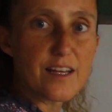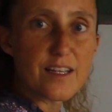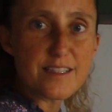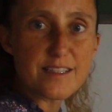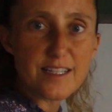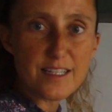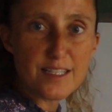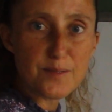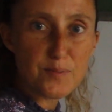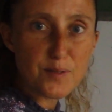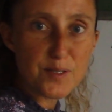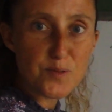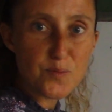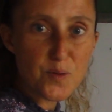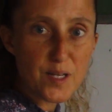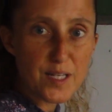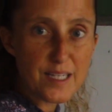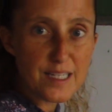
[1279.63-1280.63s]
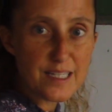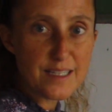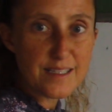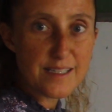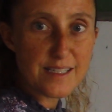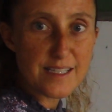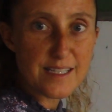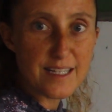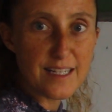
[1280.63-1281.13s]
6 plus 1
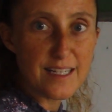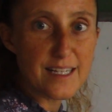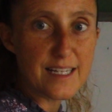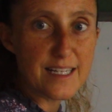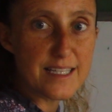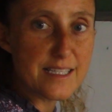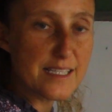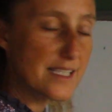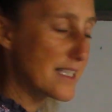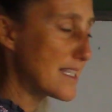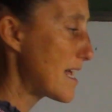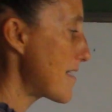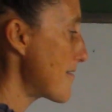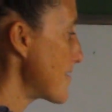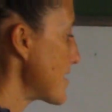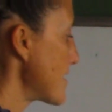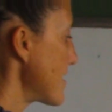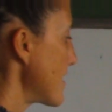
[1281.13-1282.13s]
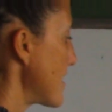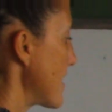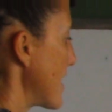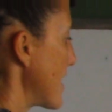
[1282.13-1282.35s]
is 7.